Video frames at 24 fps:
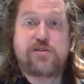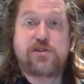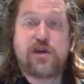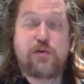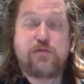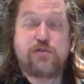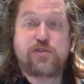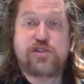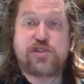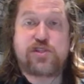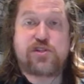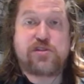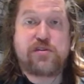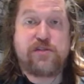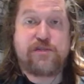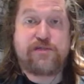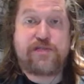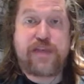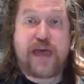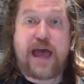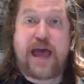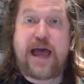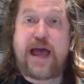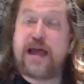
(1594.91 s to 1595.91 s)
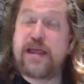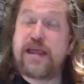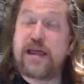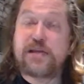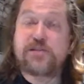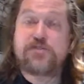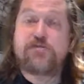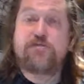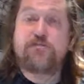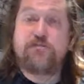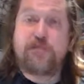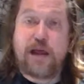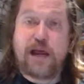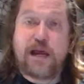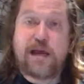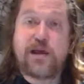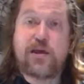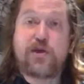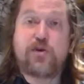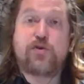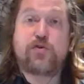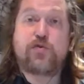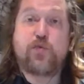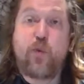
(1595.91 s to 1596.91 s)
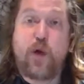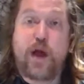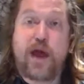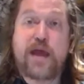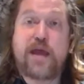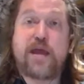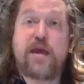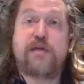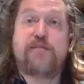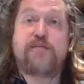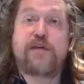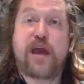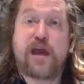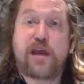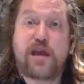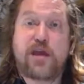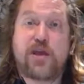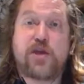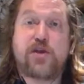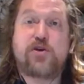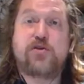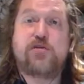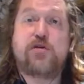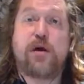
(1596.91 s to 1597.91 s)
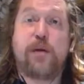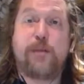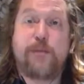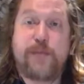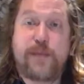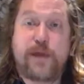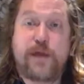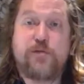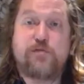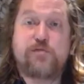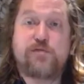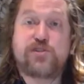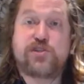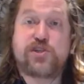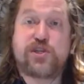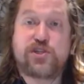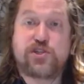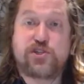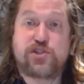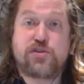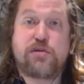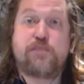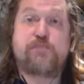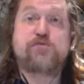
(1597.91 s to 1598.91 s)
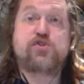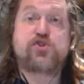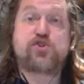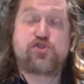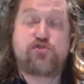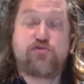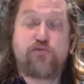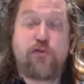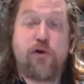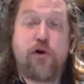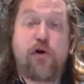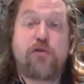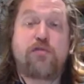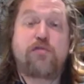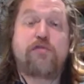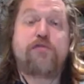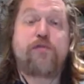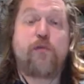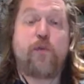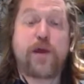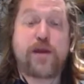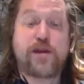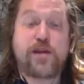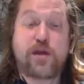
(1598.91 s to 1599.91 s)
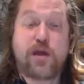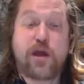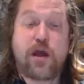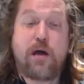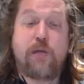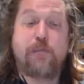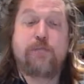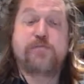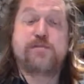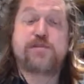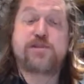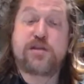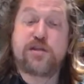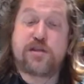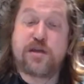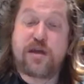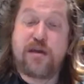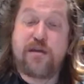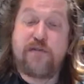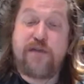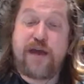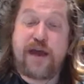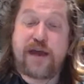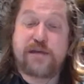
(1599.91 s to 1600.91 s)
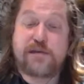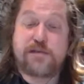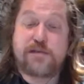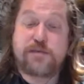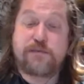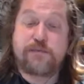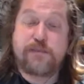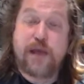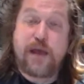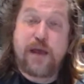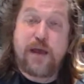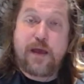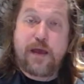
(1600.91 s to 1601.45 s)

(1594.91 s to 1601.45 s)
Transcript: doses of that, and that's a really good way of getting your immune system strong for when you come to the event.